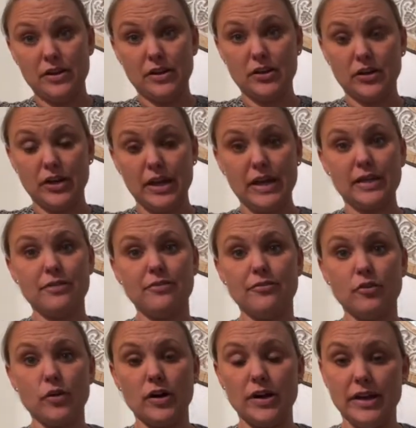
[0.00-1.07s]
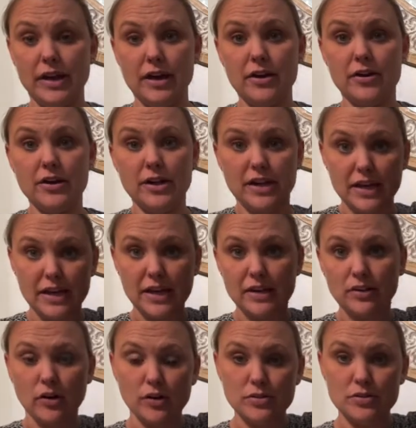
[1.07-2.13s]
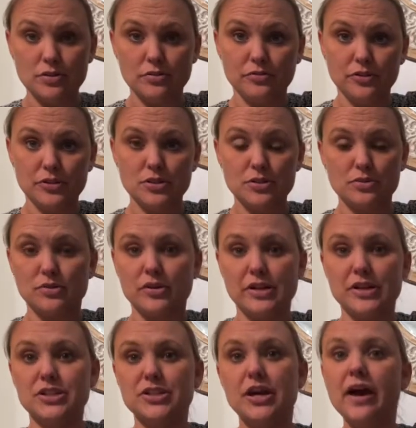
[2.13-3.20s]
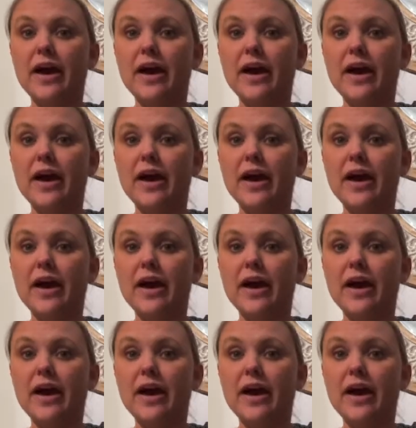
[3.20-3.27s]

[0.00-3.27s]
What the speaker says: great for carrying and also for storage.